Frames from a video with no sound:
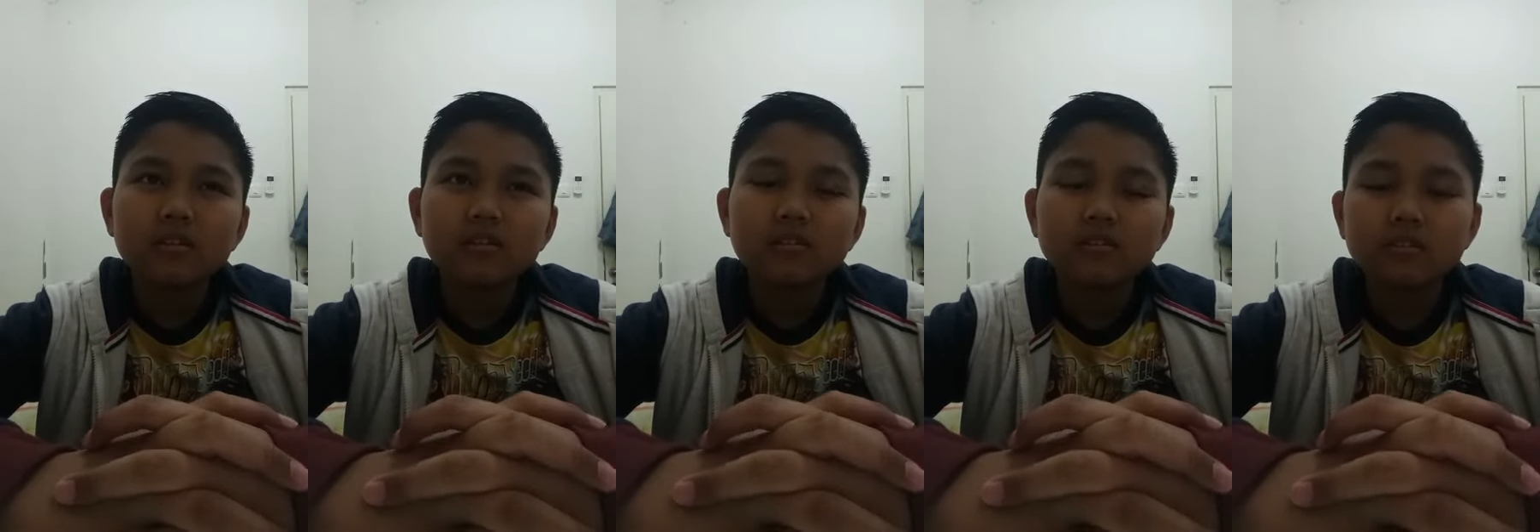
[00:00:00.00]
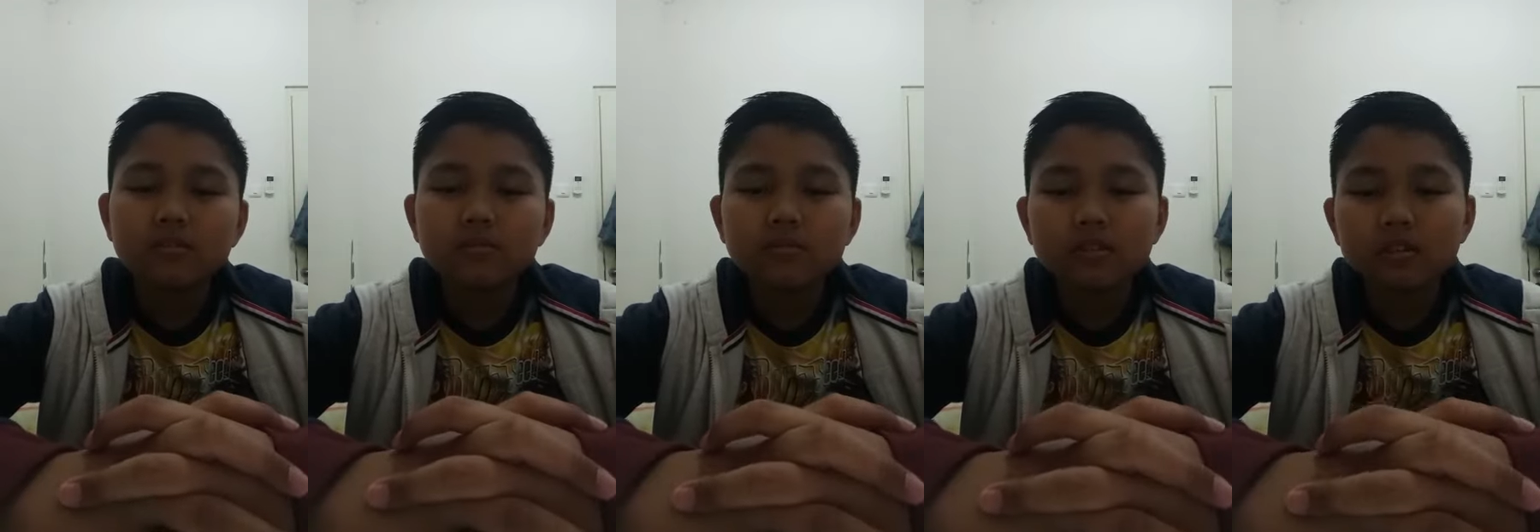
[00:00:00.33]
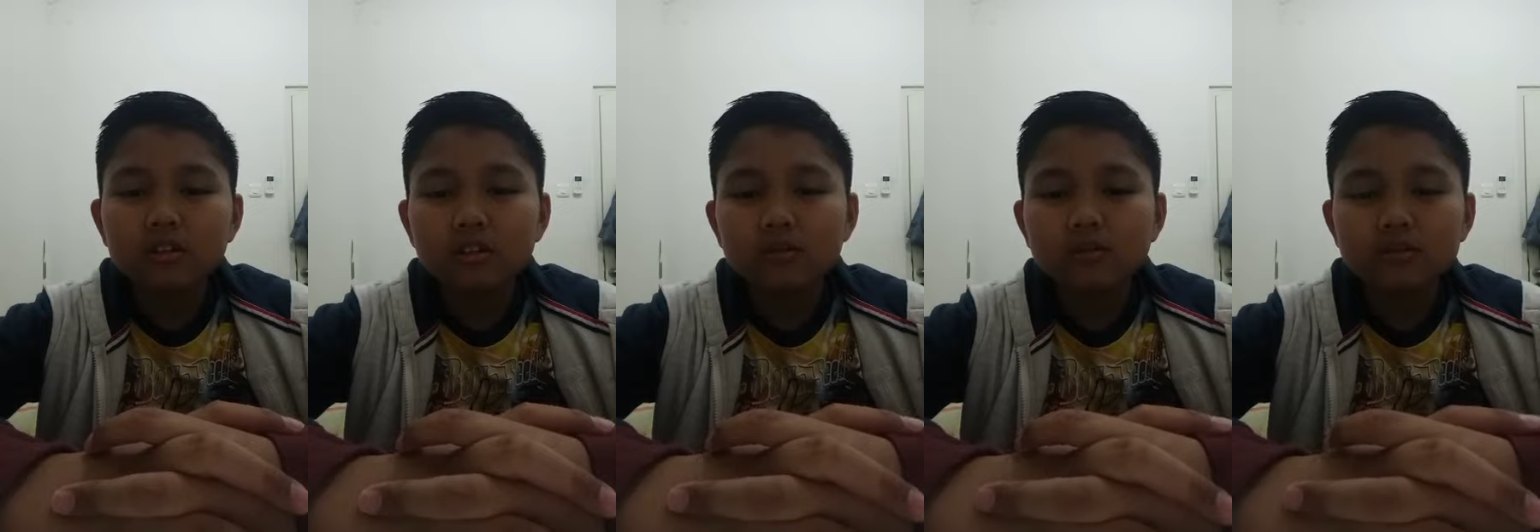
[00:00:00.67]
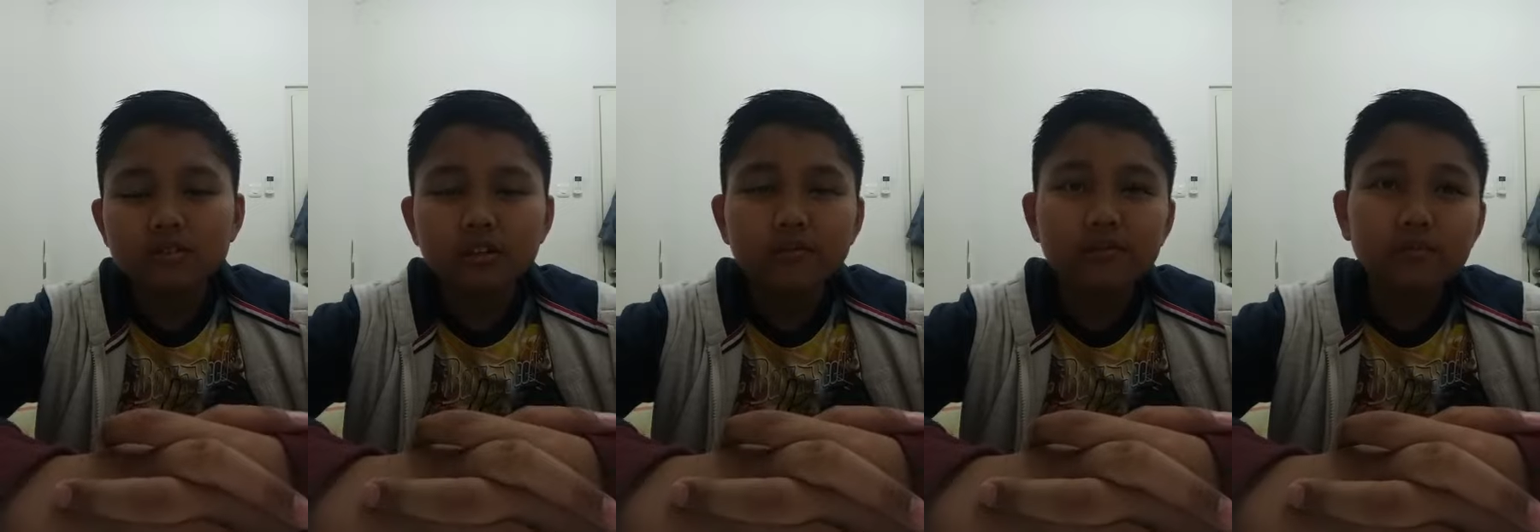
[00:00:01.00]
Sometimes
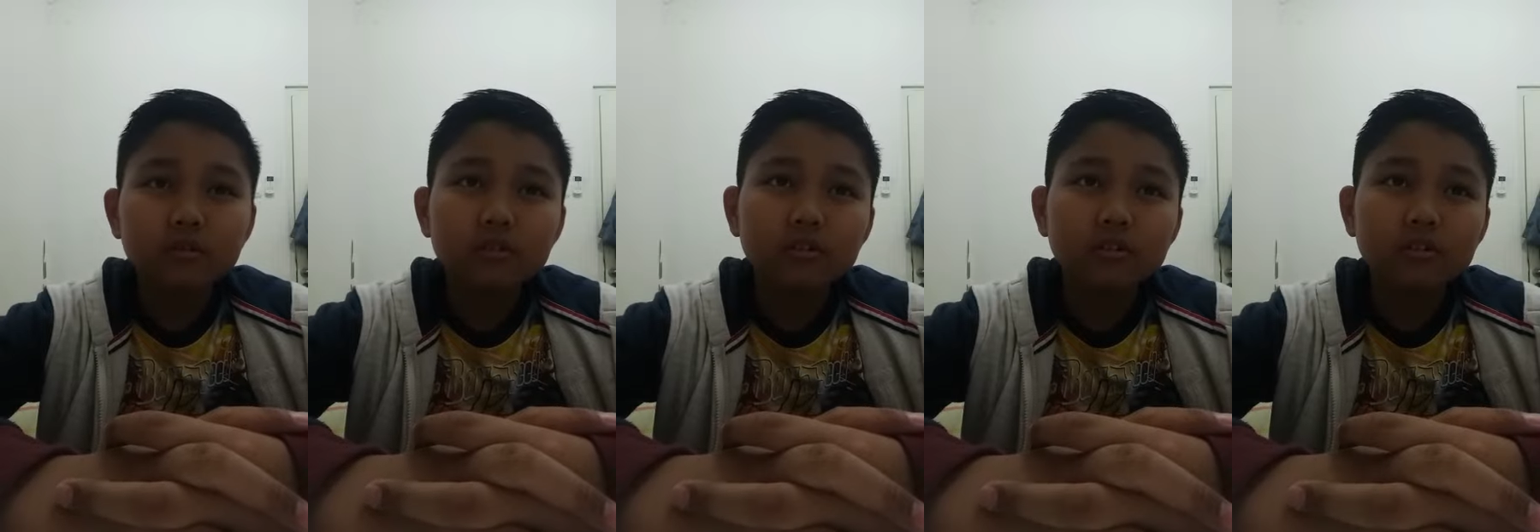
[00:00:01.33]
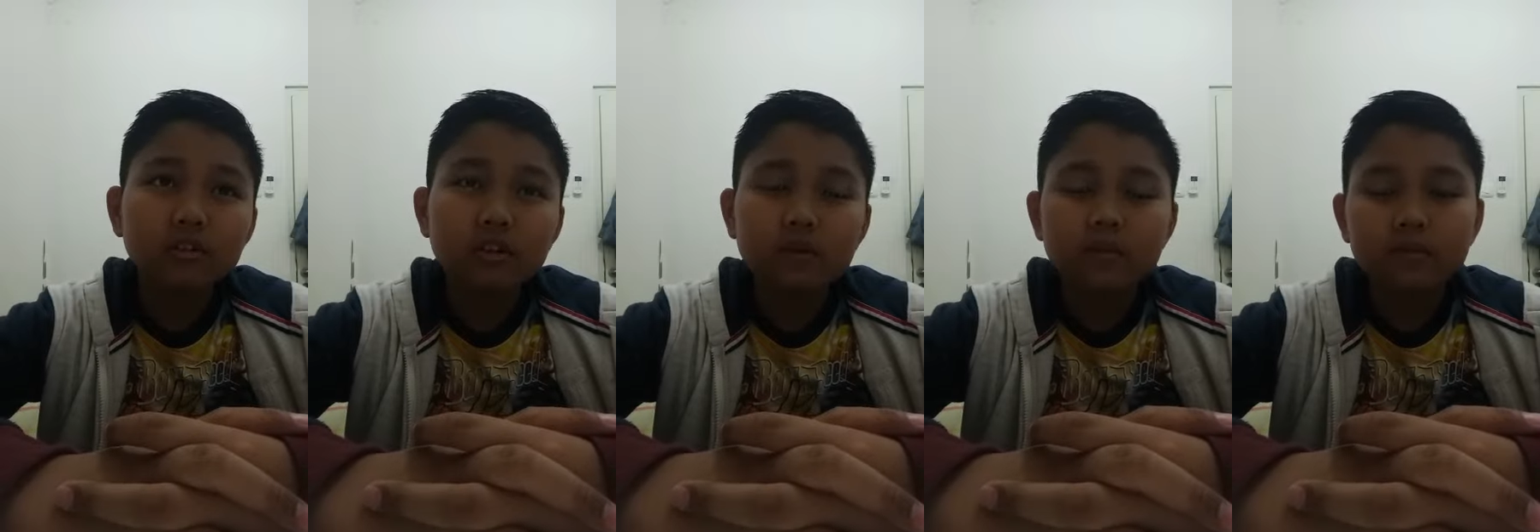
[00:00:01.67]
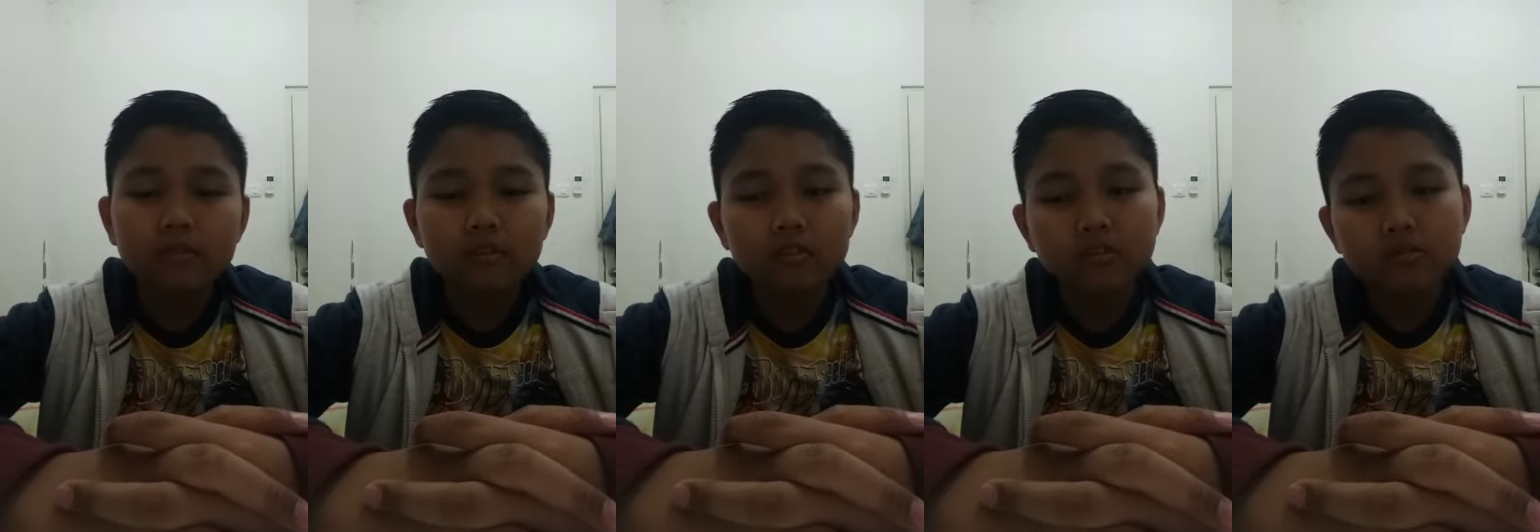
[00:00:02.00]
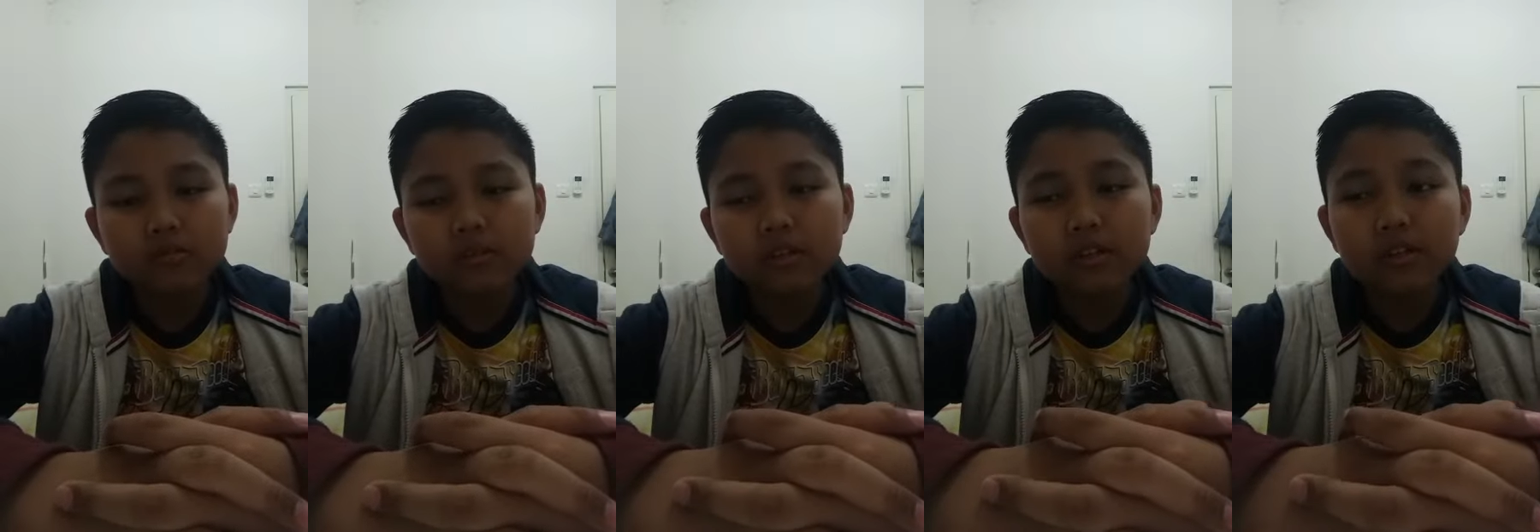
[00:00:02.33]
if I'm bored, I'm going to
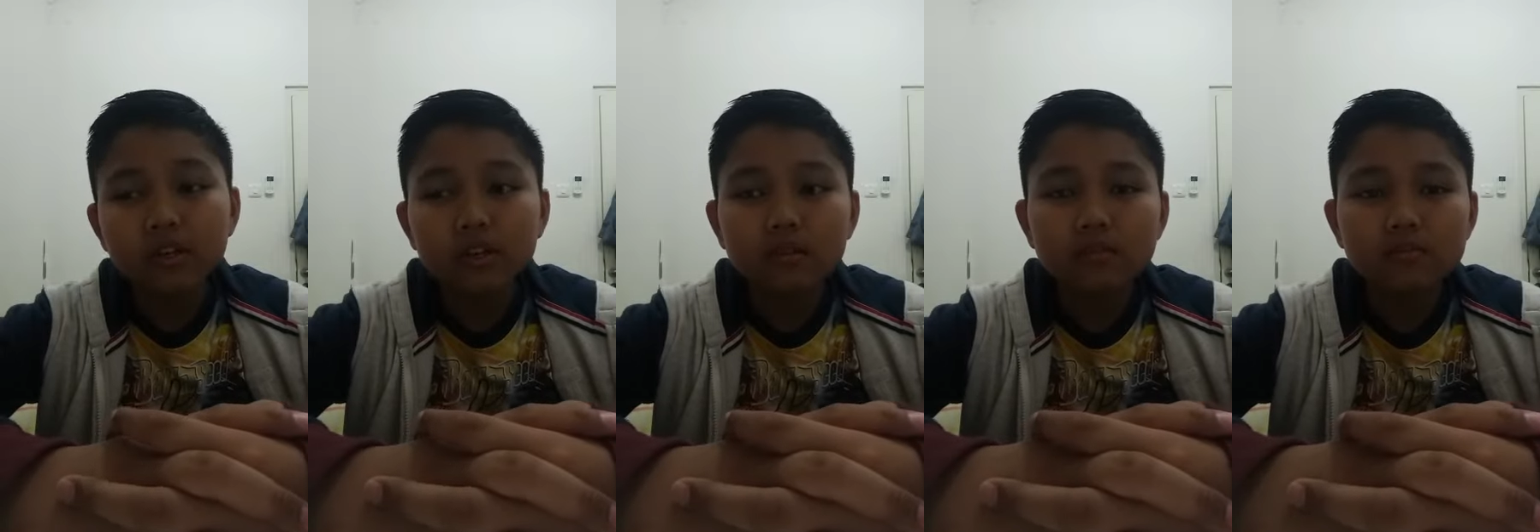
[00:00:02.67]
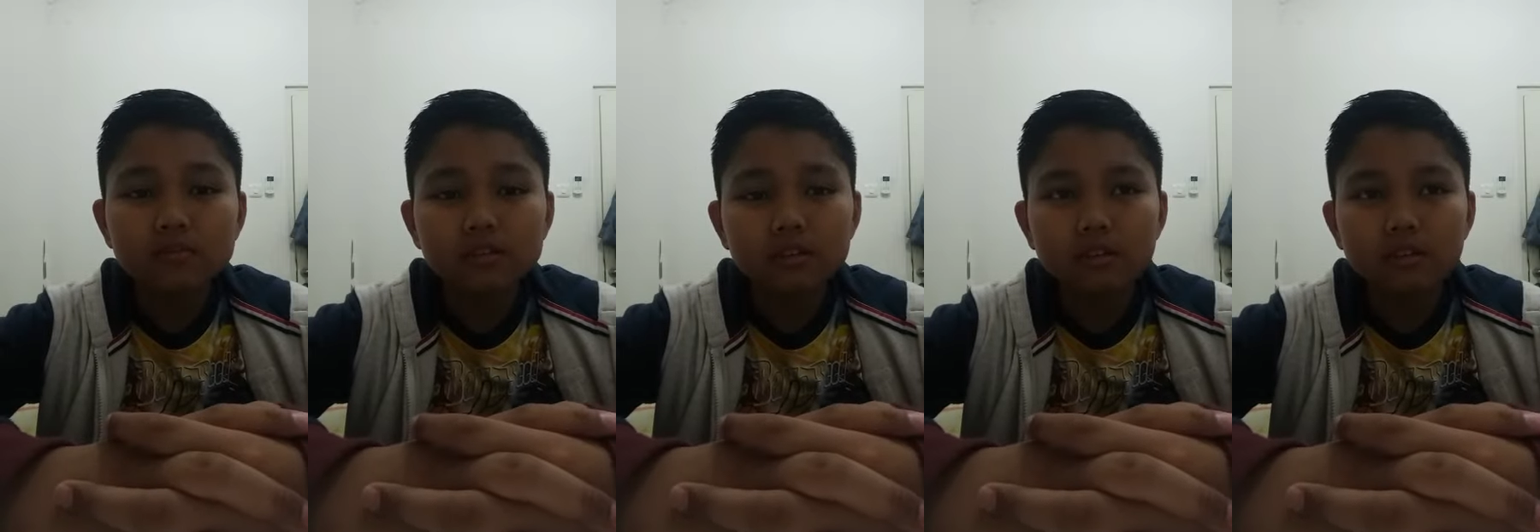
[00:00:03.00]
play games,